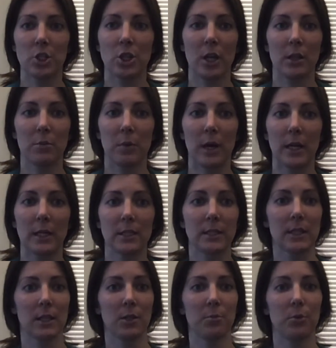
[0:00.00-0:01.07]
and the body is
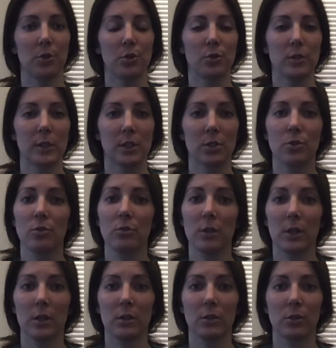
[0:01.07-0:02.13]
either producing too
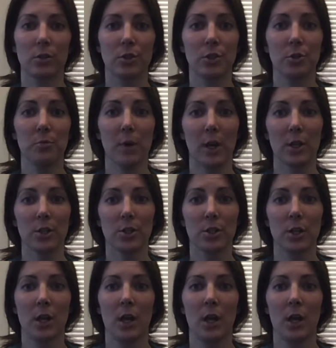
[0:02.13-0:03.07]
little or too much,